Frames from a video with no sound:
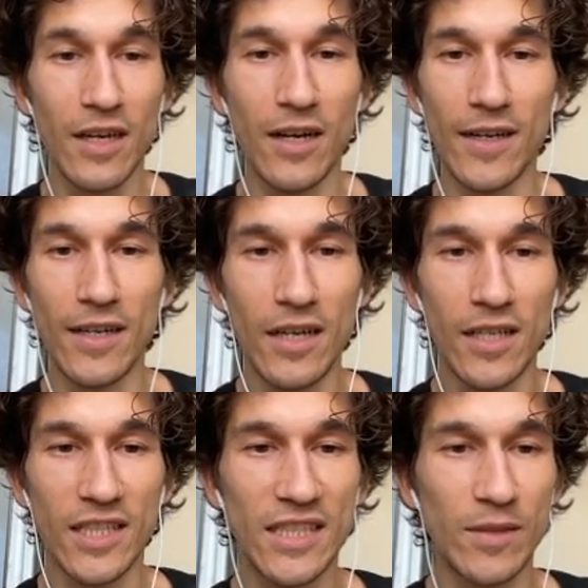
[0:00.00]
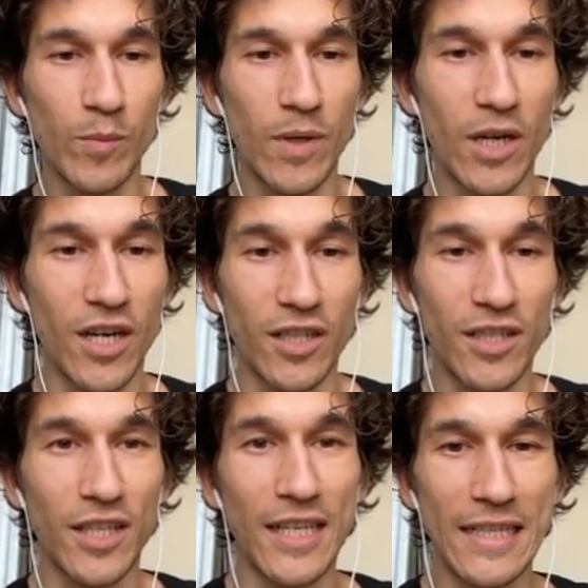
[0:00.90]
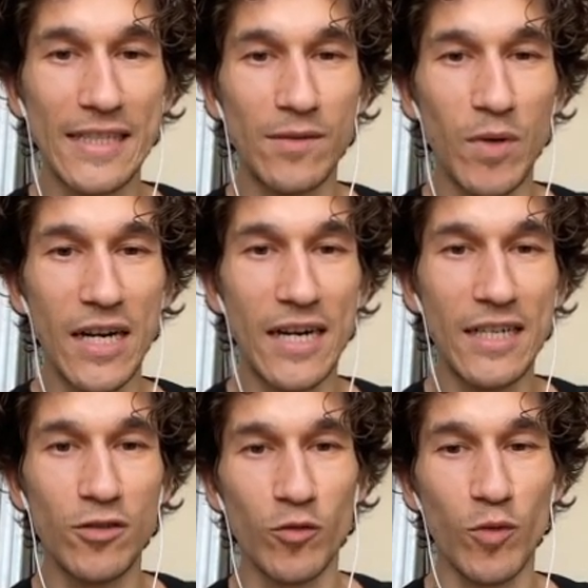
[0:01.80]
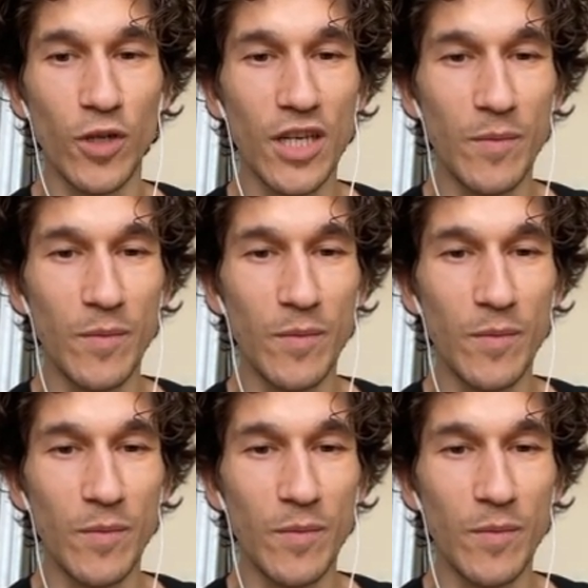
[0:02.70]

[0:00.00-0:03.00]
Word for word: Ah, smart. He's smart, not blocking my